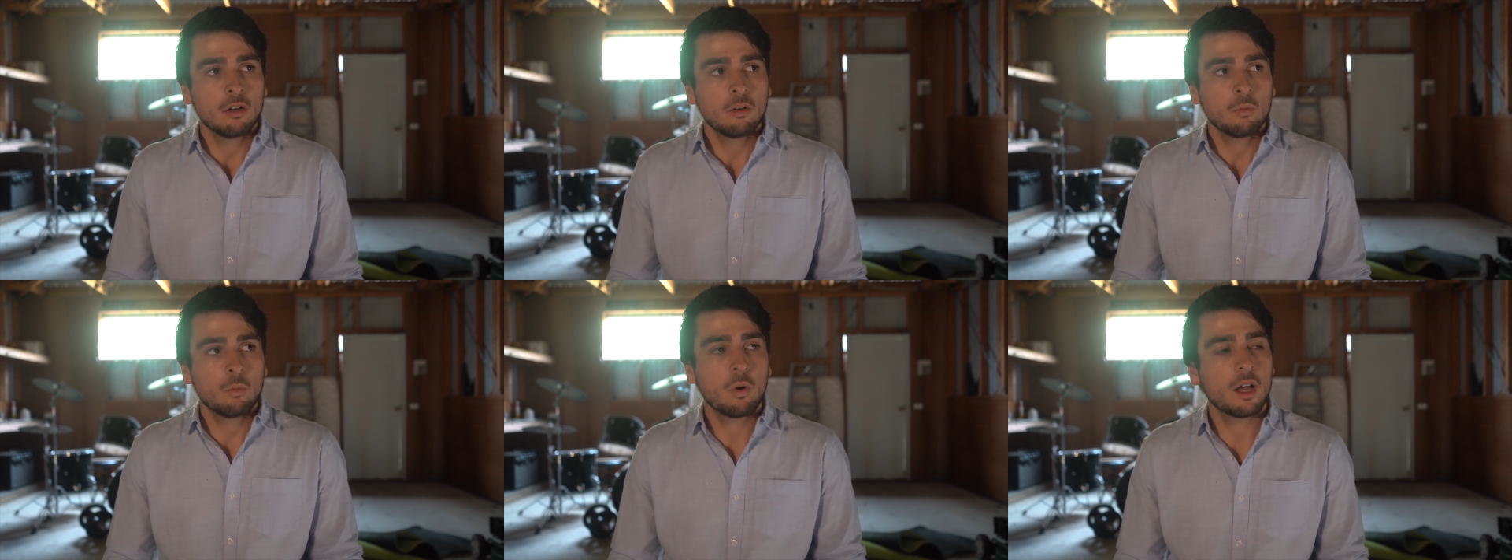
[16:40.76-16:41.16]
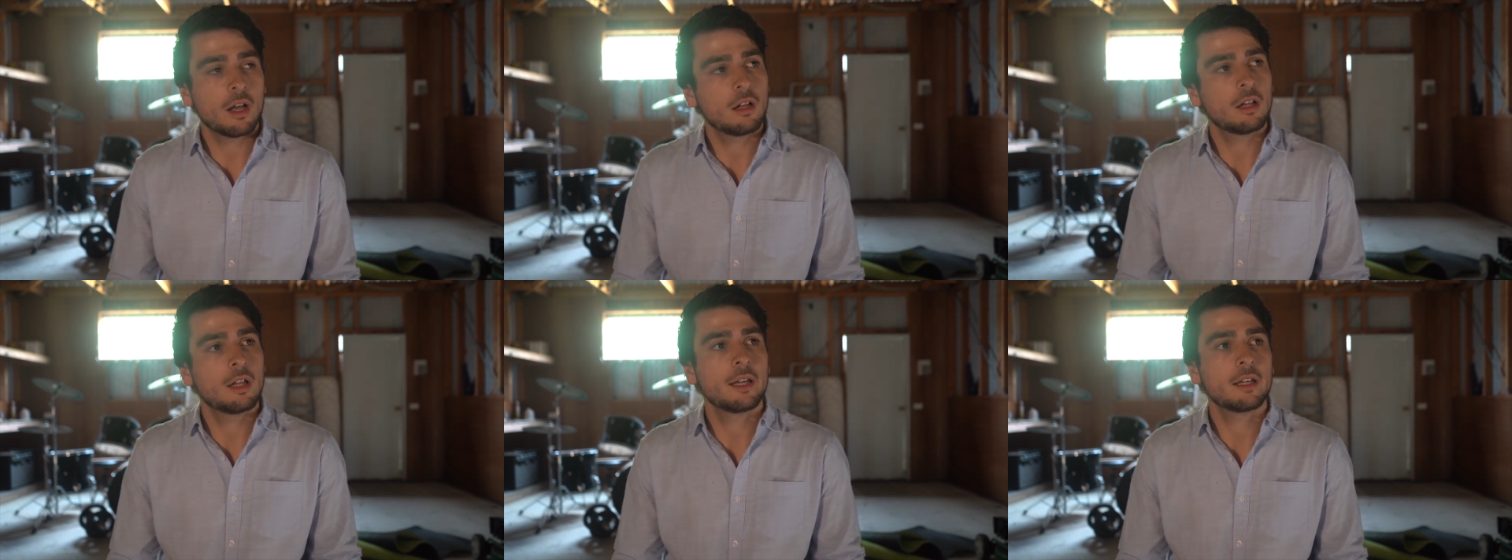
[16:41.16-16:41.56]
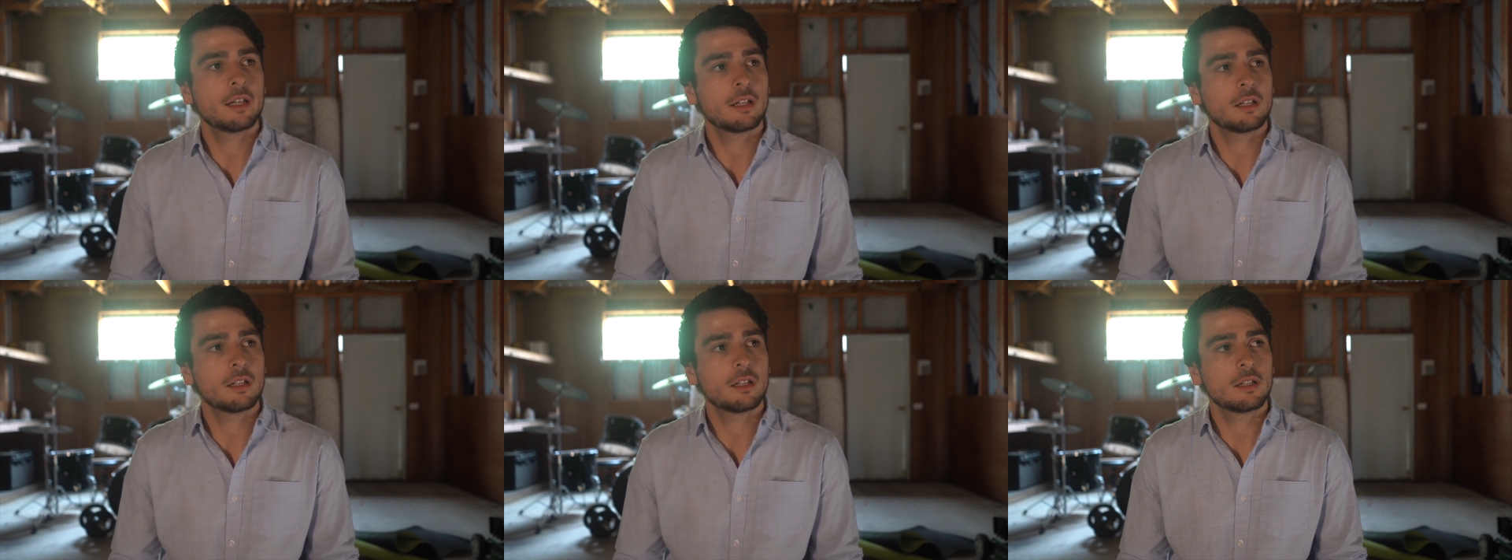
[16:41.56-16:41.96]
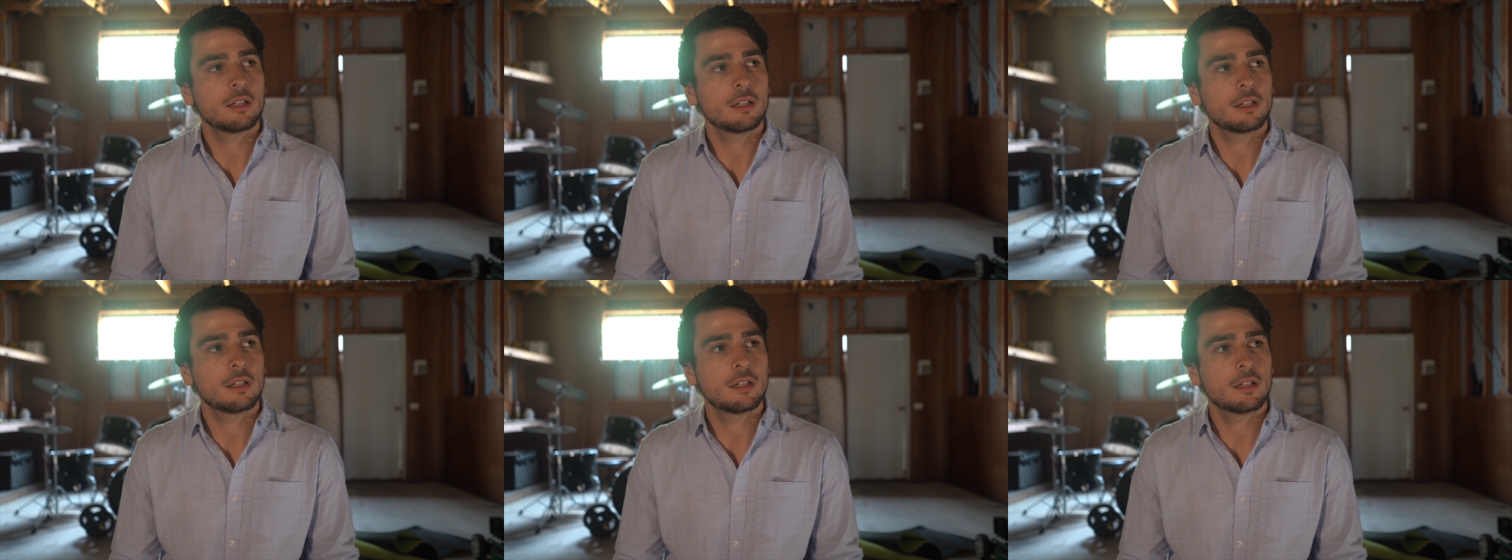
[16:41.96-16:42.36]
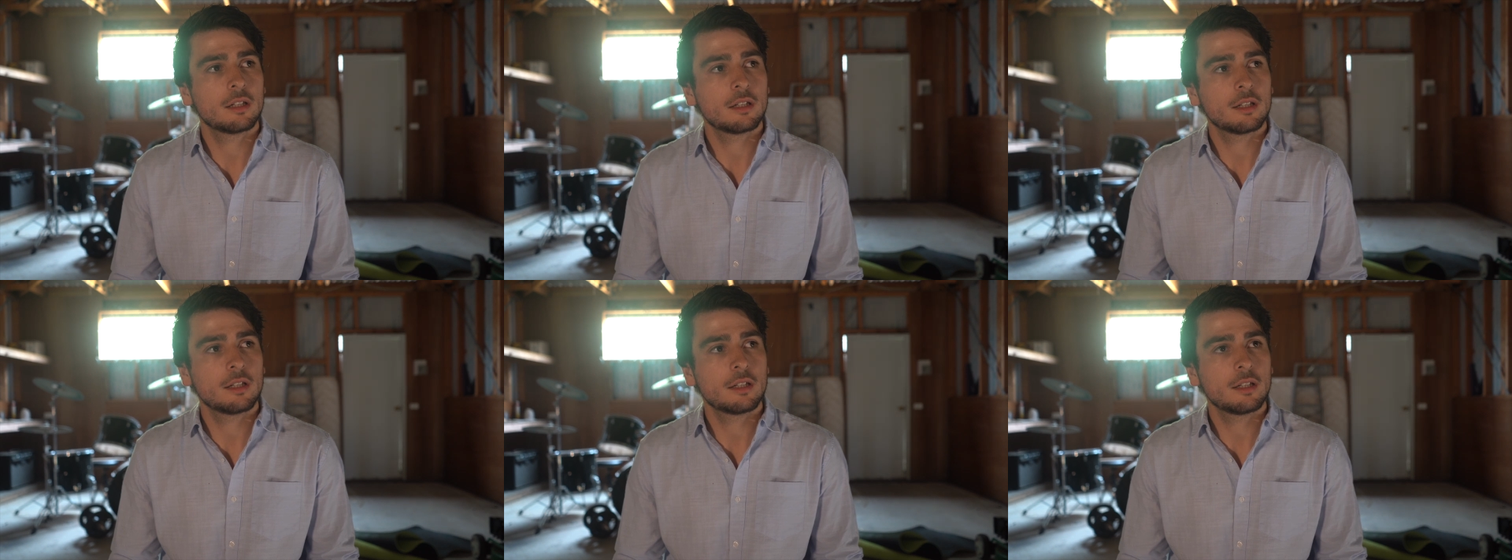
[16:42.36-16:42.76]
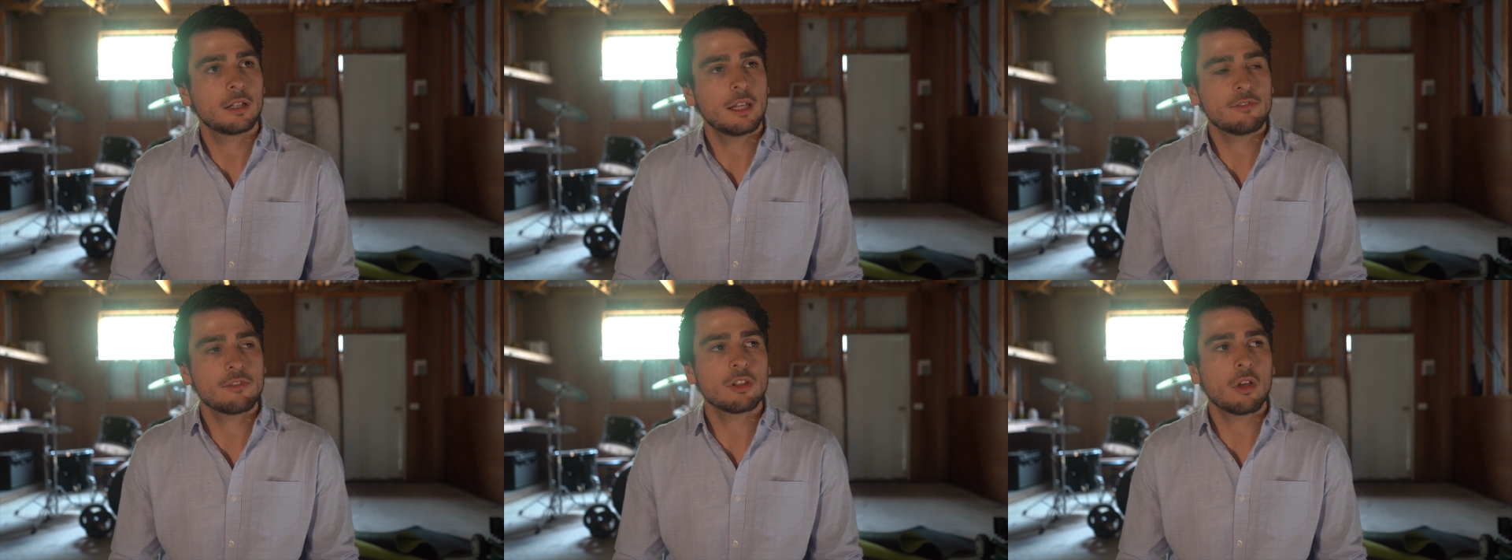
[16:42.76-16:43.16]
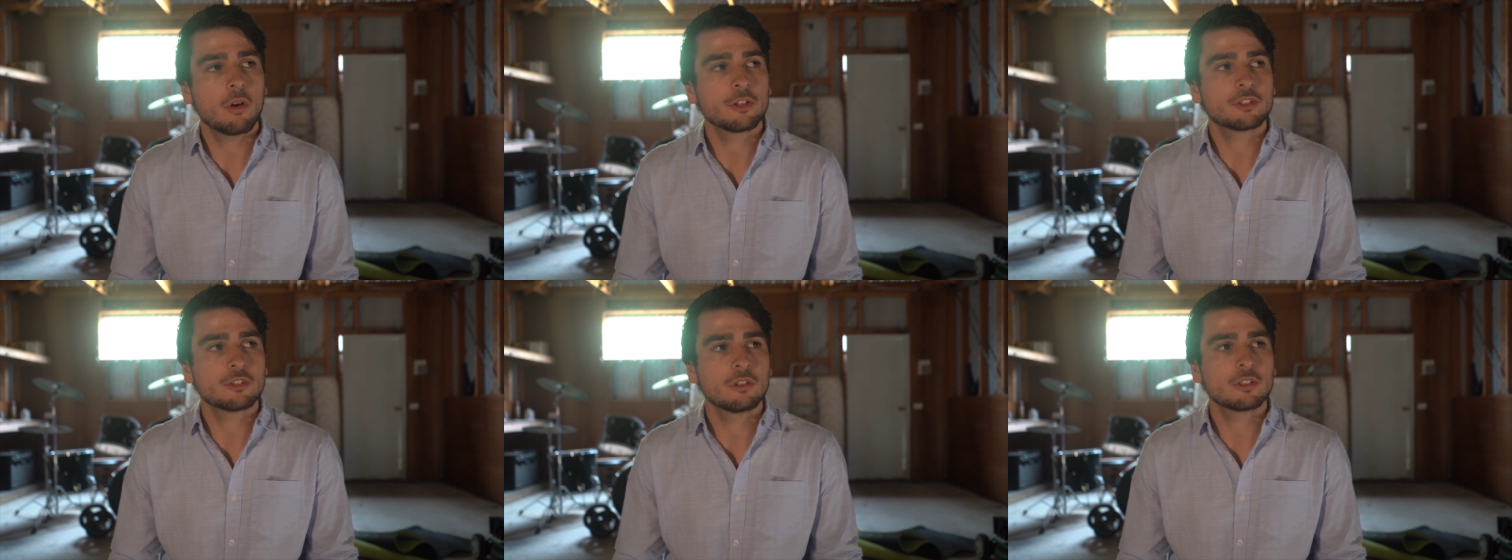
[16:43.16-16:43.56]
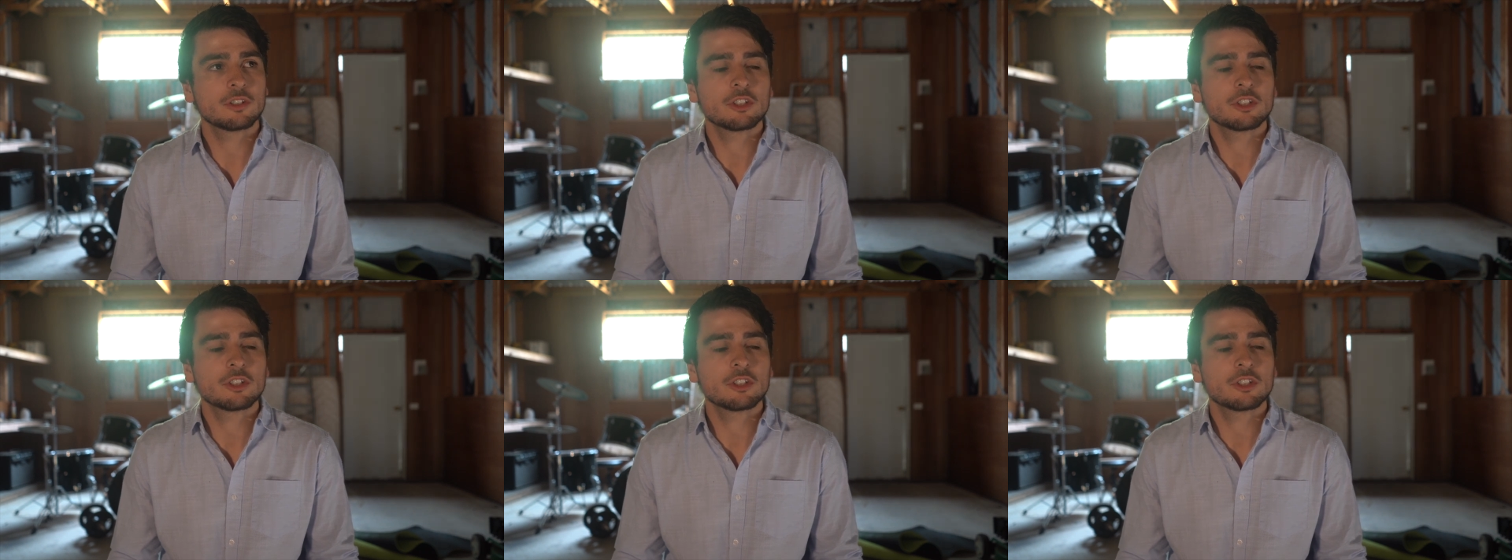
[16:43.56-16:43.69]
Well, even though it's not,